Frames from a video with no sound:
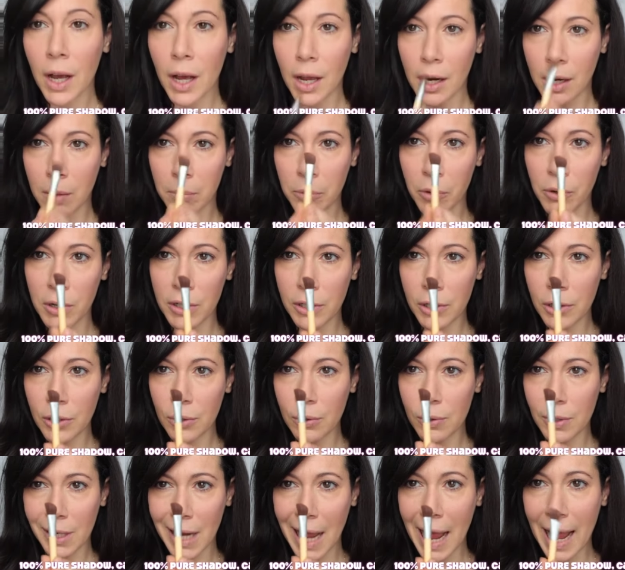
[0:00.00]
And I'm going to
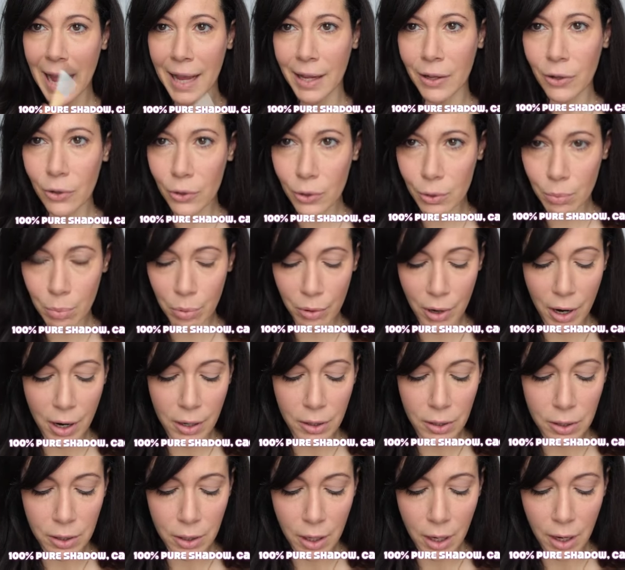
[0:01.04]
use an angled
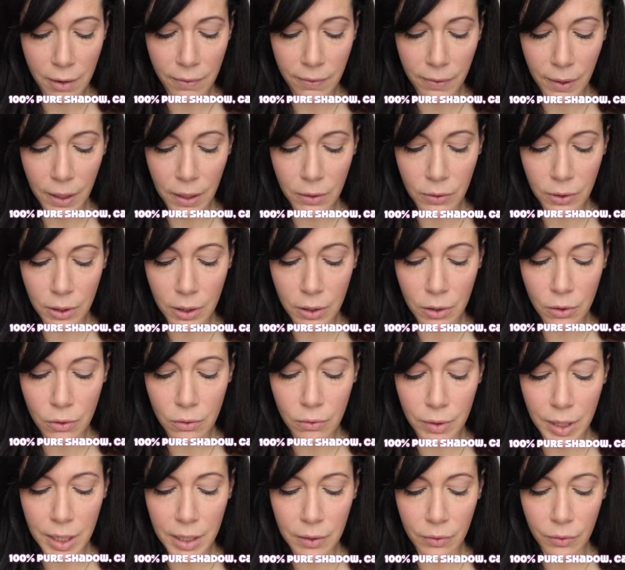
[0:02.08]
brush. I found a
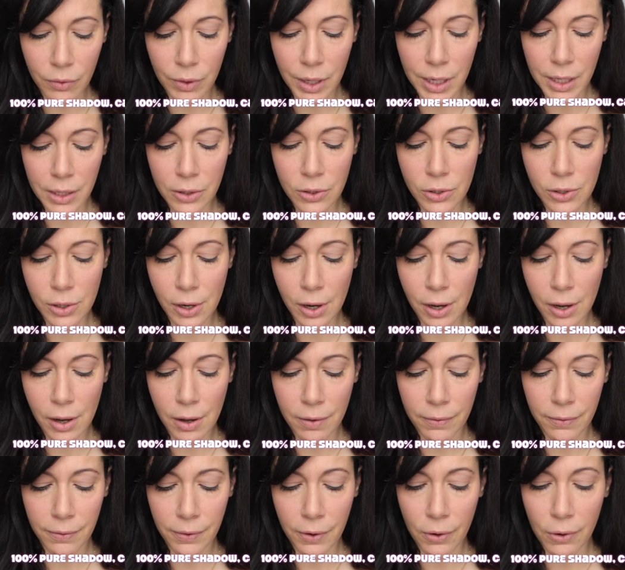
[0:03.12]
great range
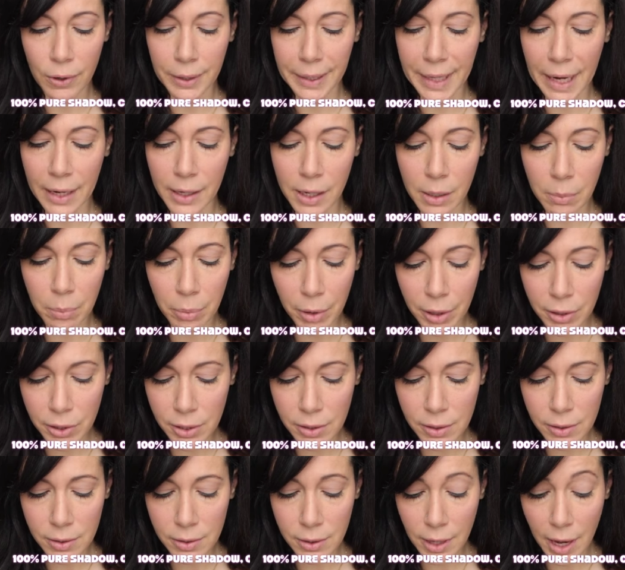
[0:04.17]
of organic
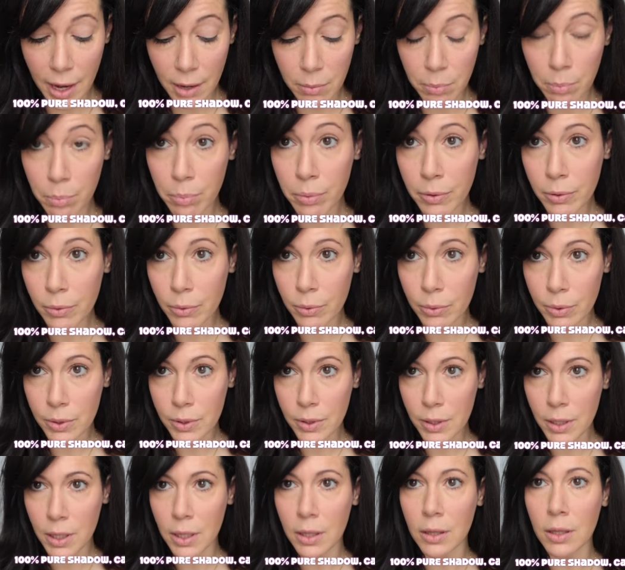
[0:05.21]
brushes at
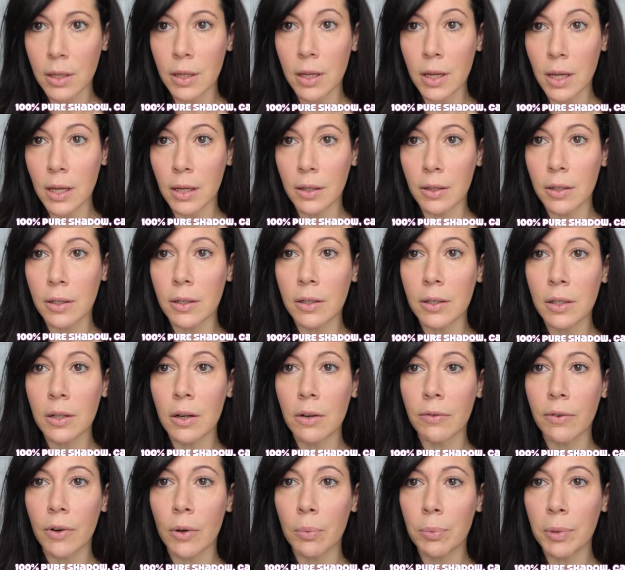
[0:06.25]
Boots in England,
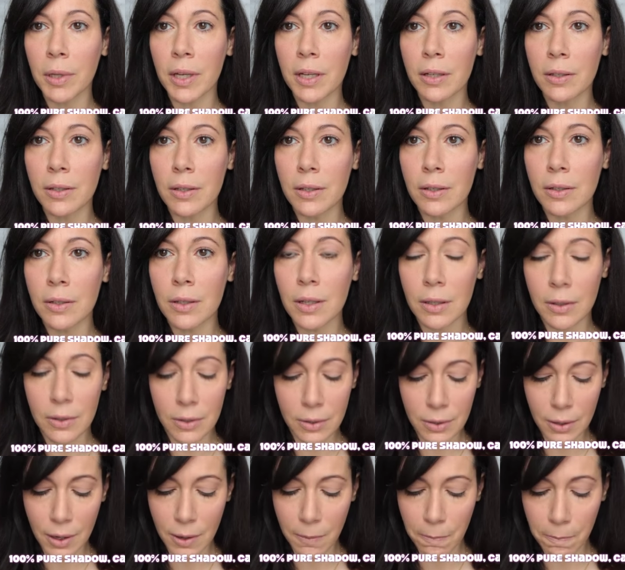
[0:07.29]
of all places.
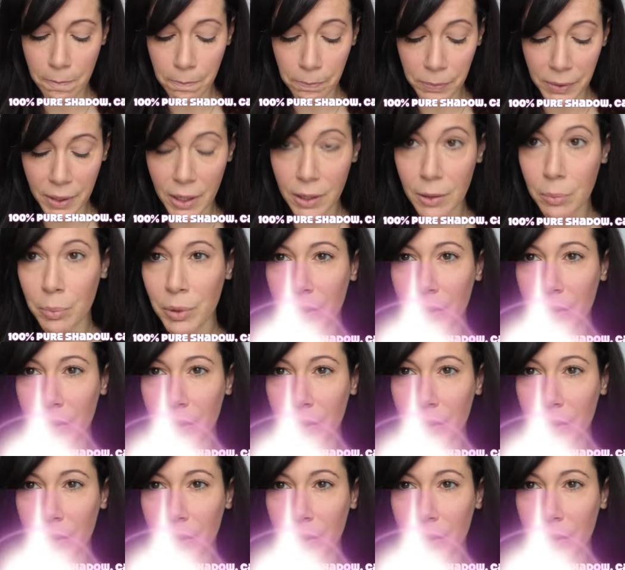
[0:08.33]
It's not a